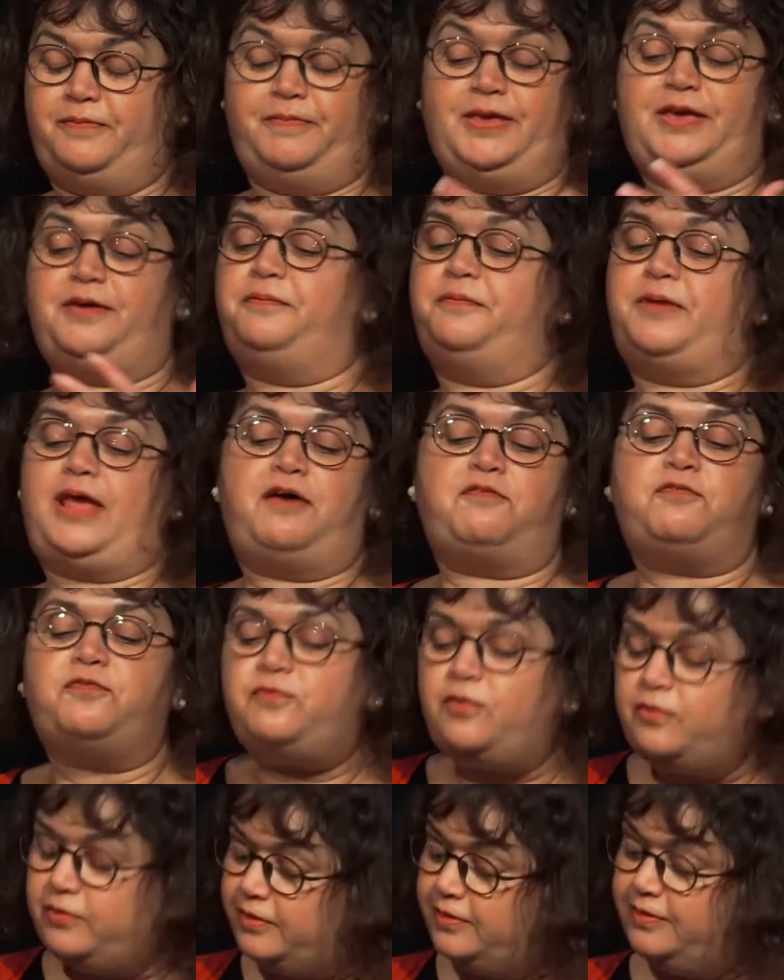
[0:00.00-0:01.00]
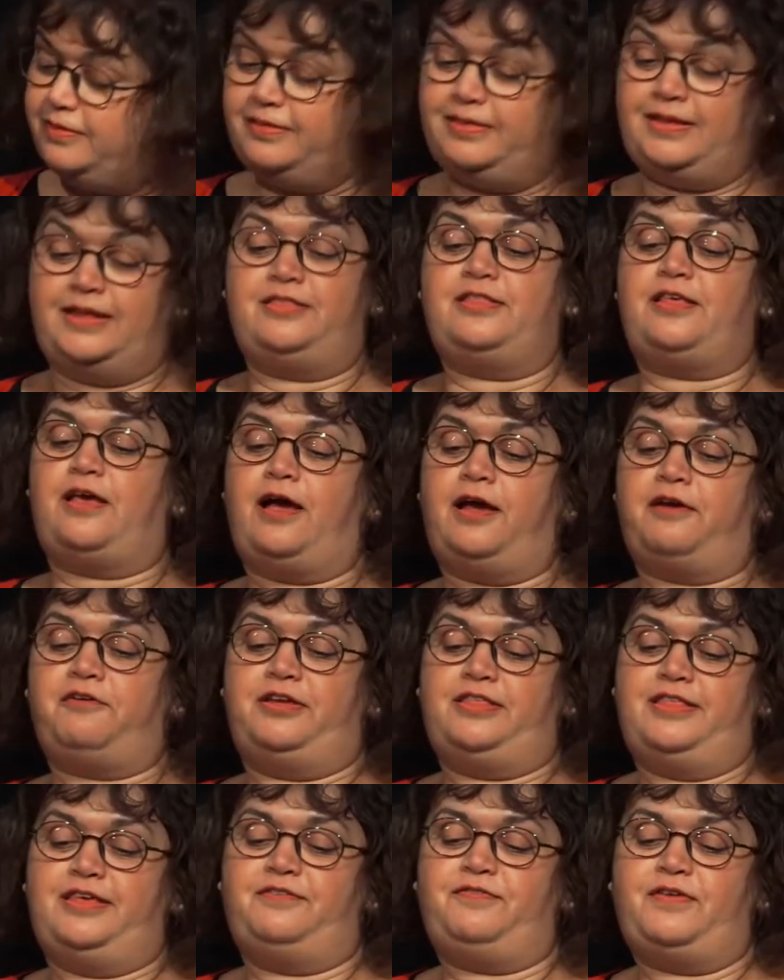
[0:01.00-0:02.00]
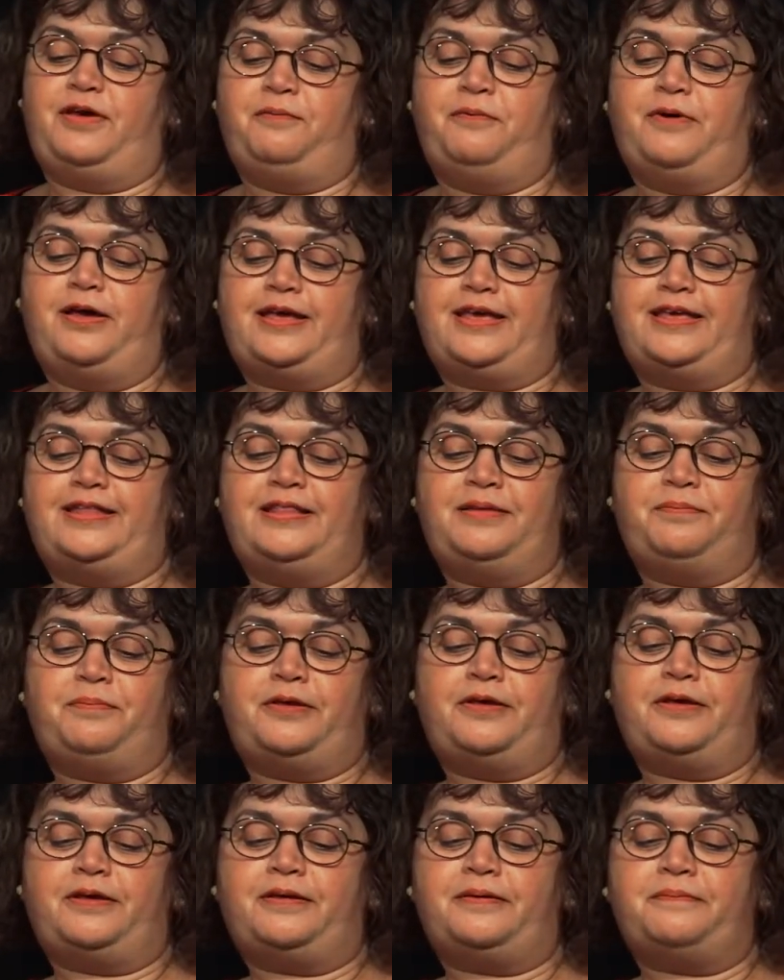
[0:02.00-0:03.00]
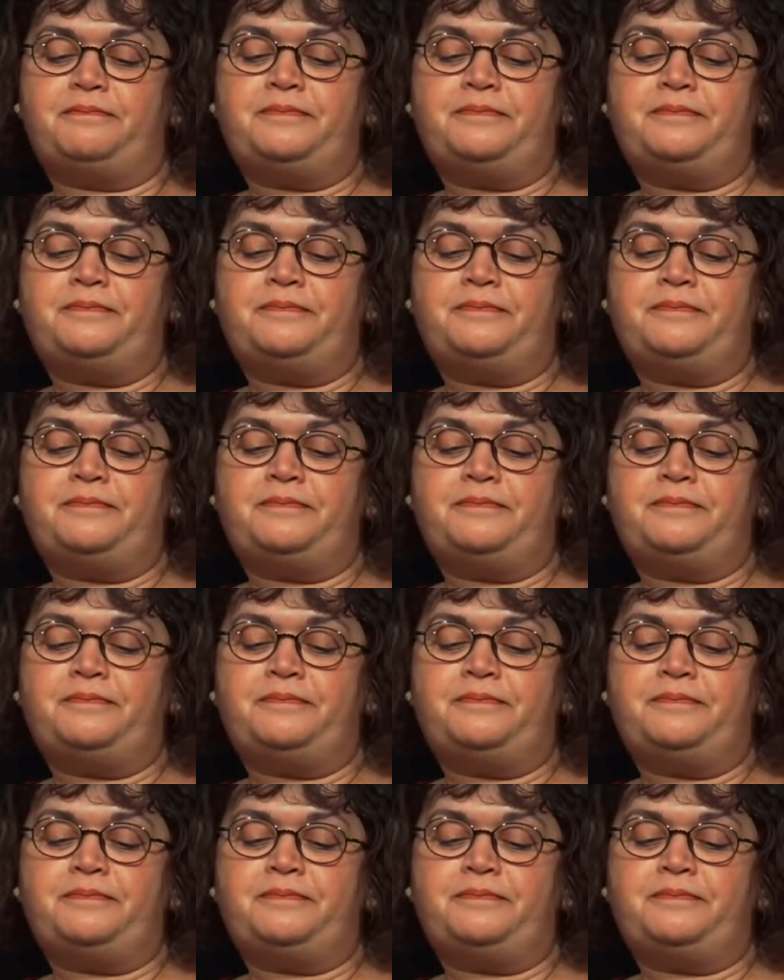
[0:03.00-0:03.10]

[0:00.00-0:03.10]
we couldn't have the entirety of her work in the book.